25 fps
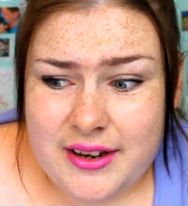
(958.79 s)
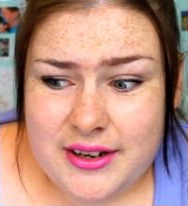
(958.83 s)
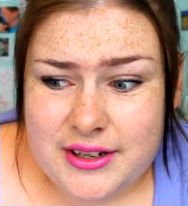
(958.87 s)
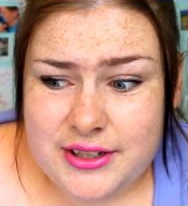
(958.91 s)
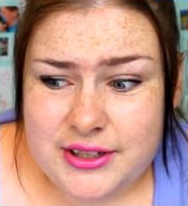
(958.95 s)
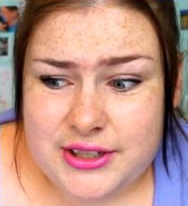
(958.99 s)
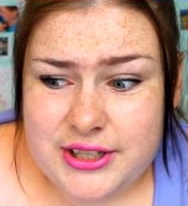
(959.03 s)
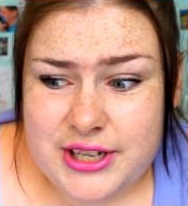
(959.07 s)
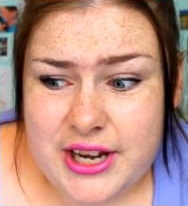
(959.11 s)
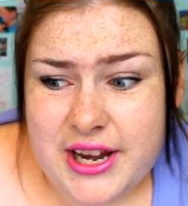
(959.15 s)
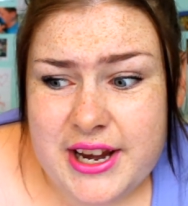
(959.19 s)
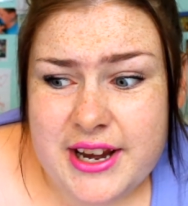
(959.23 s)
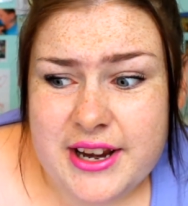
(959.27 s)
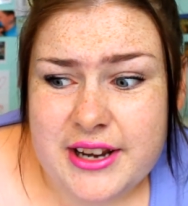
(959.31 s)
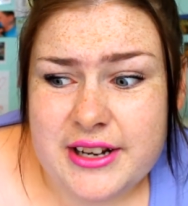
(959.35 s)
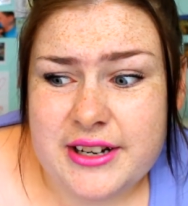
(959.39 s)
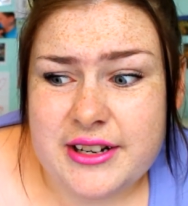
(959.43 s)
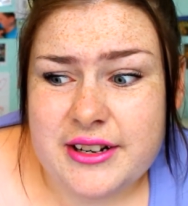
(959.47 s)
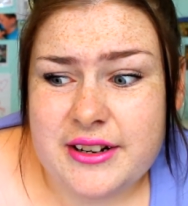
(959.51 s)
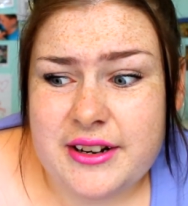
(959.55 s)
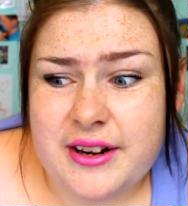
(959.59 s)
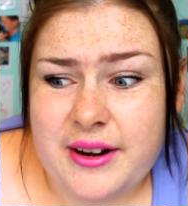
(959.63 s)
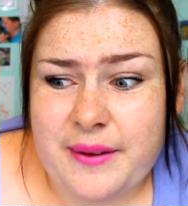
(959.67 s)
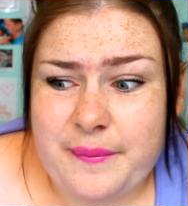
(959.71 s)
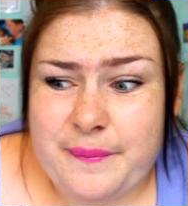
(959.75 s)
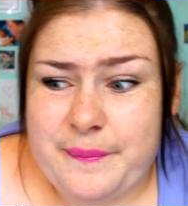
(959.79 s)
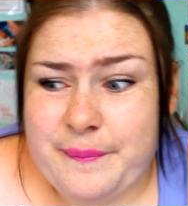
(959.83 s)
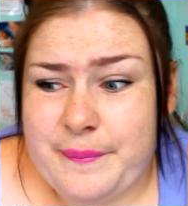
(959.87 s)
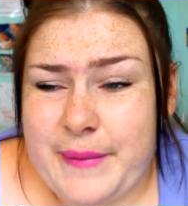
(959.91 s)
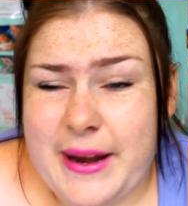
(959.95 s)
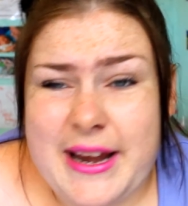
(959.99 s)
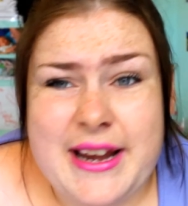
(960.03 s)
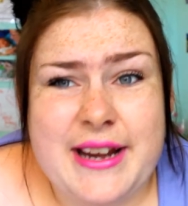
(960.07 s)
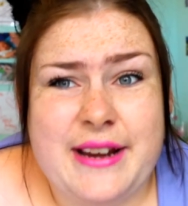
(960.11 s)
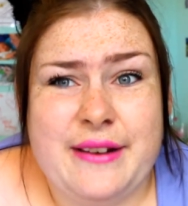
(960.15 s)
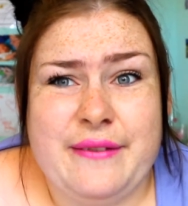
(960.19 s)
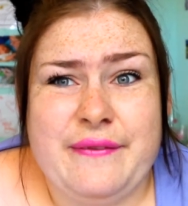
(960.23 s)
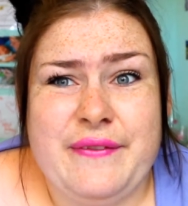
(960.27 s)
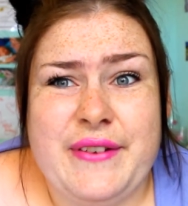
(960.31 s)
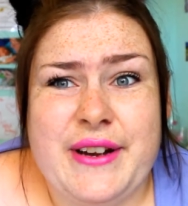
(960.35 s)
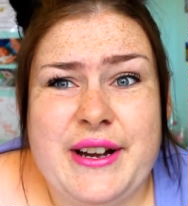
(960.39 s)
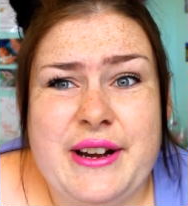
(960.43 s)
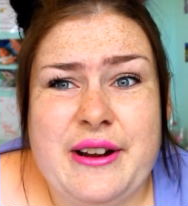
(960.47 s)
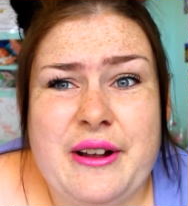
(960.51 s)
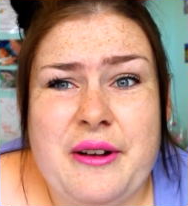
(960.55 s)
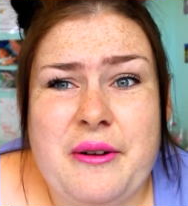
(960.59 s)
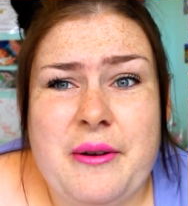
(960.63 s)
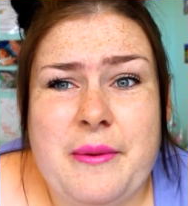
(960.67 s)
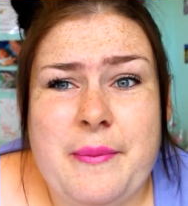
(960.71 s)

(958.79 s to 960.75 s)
she can make a video